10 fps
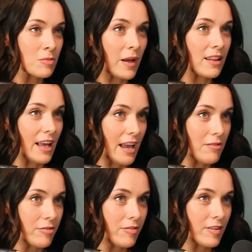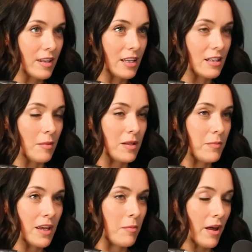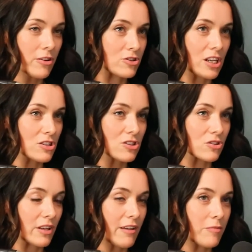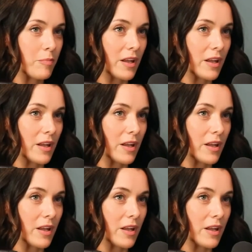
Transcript: my life. I mean, being a mother changes your life,